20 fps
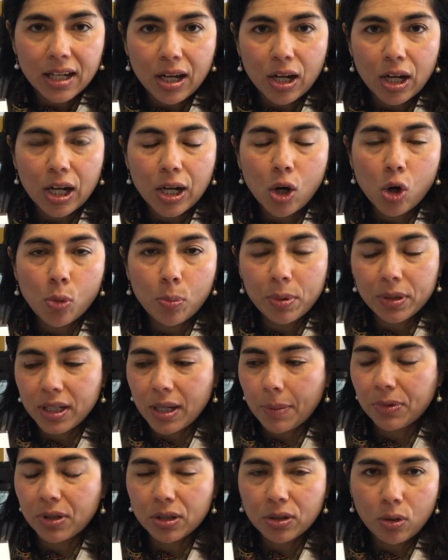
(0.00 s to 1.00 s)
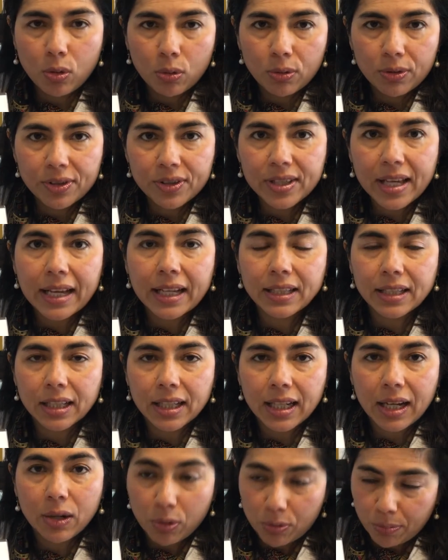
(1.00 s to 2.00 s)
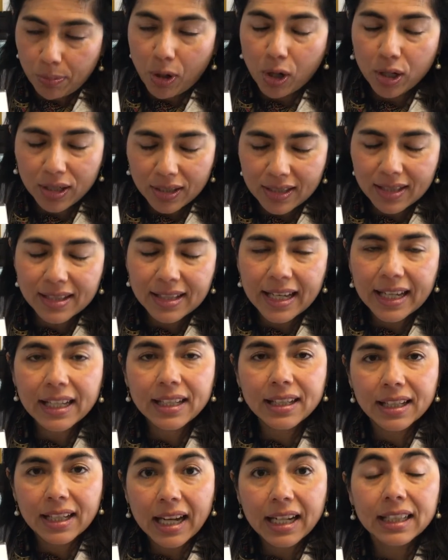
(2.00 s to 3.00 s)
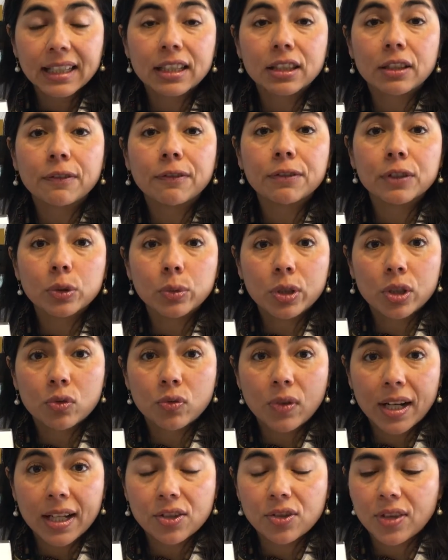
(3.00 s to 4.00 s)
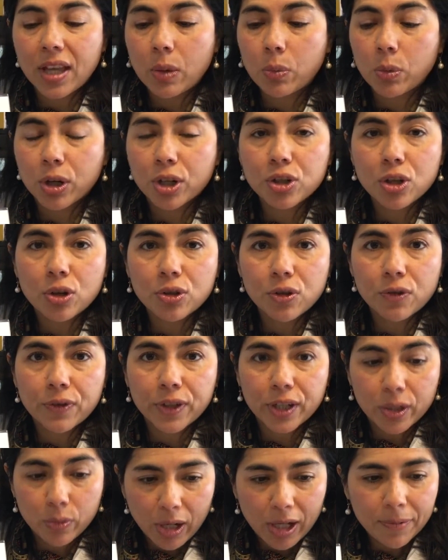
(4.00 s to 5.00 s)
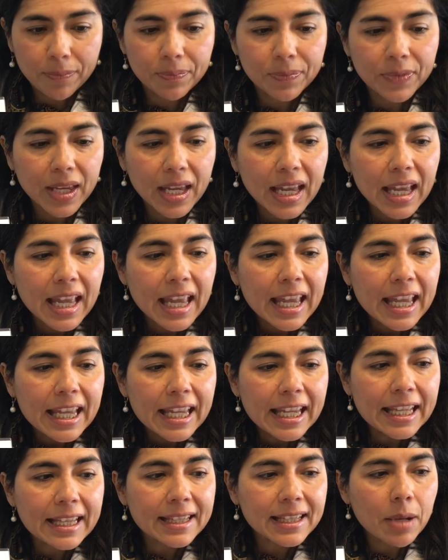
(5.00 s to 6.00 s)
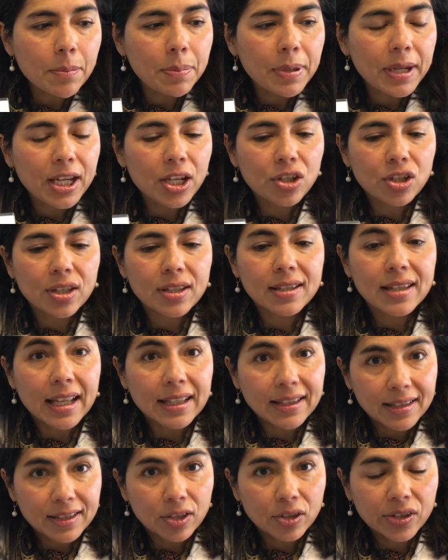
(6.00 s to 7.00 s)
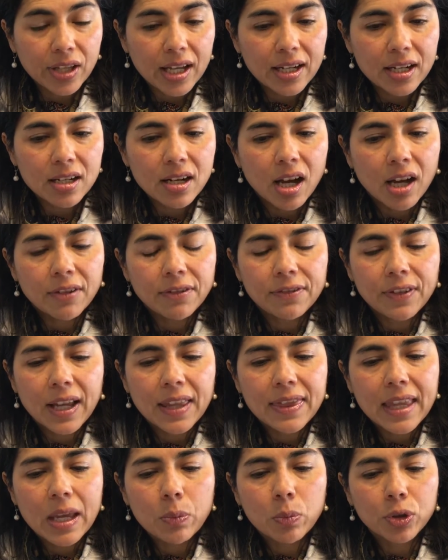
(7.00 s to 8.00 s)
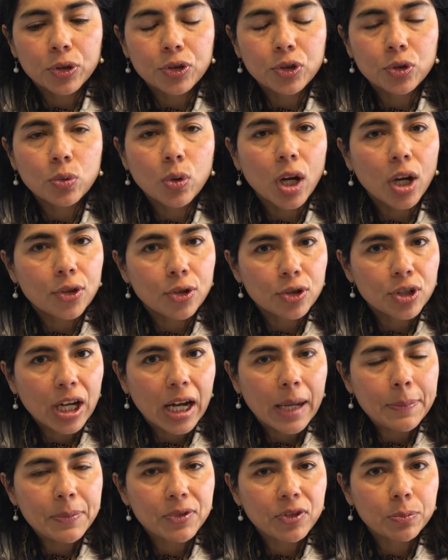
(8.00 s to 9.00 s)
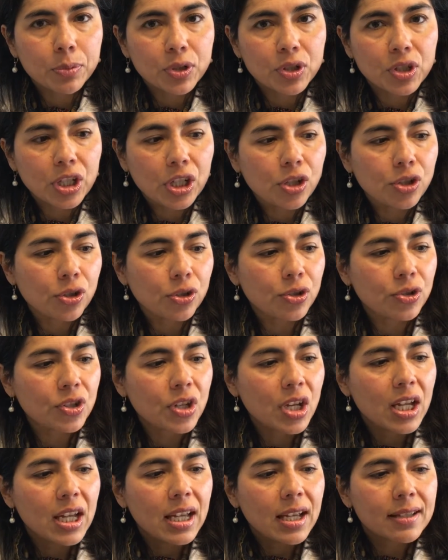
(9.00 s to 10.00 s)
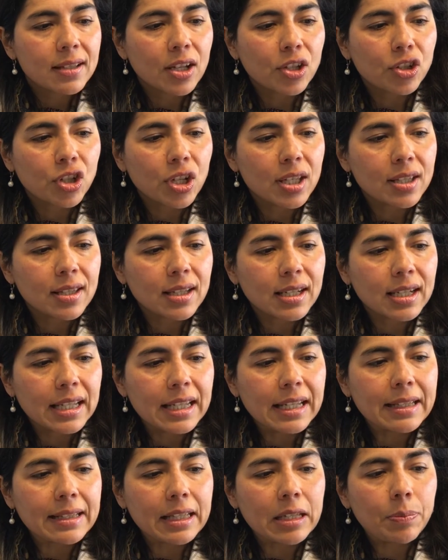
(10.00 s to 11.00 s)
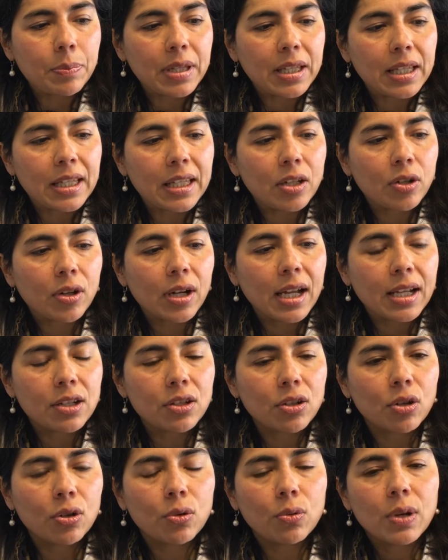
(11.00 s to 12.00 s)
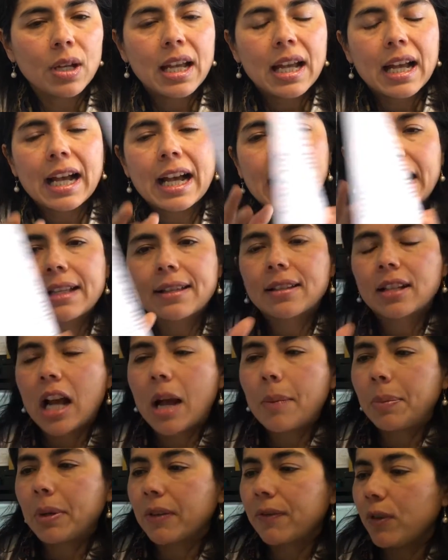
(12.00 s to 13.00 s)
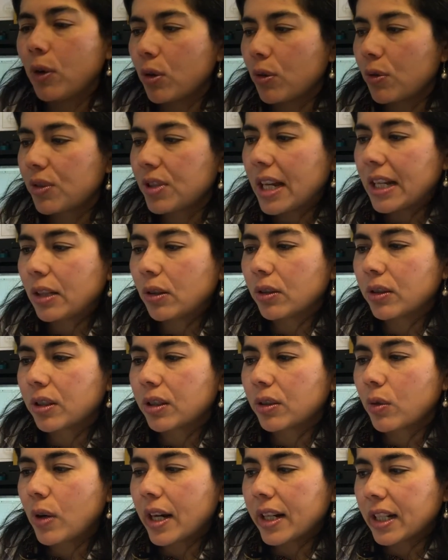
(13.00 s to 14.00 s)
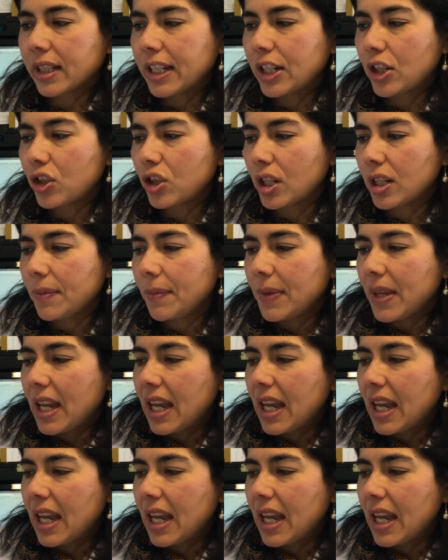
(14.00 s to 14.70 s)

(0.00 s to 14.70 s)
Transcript: open up the whole sink or part of the sink to kind of let the fluid drain. So that works also very well. In some patients, that's still not enough, and then we'll do other types of procedures, such as an ECP or endoscopic photocyclocoagulation,